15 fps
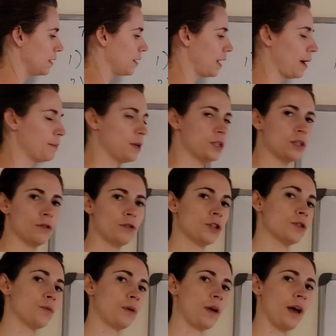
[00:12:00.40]
how many solutions
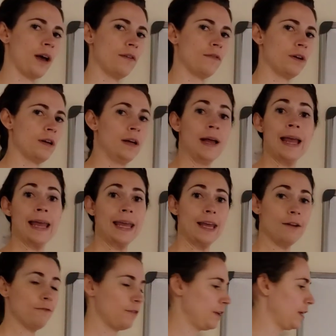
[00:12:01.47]
will you have?
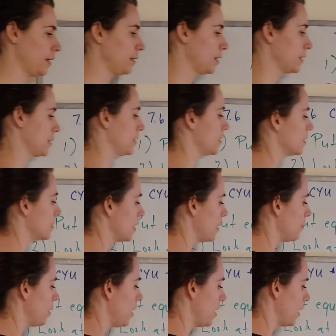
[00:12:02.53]
Infinite, because it's the same
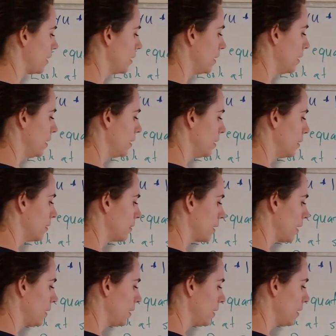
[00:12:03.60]
line.
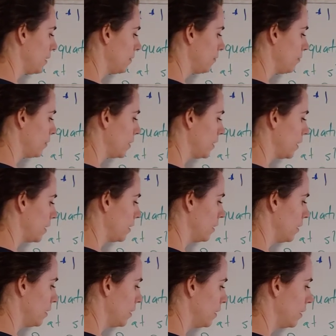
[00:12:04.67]
Okay, infinite.
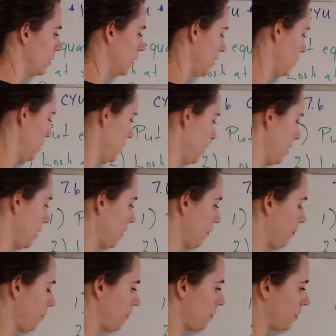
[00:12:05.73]
If
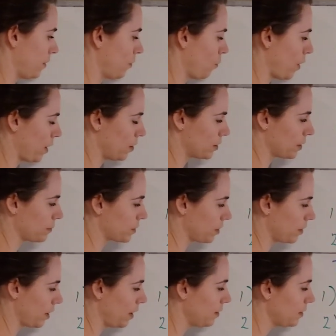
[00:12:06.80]
the y-intercepts are
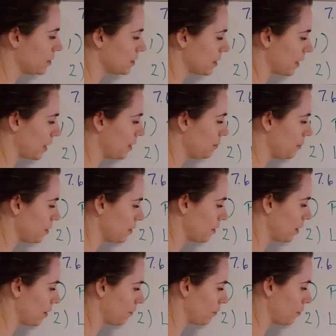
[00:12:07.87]
not the same,
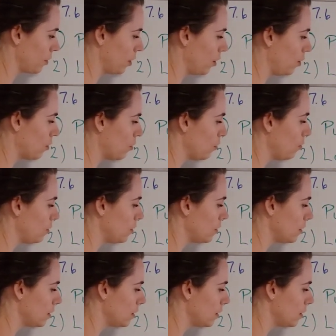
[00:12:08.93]
if no,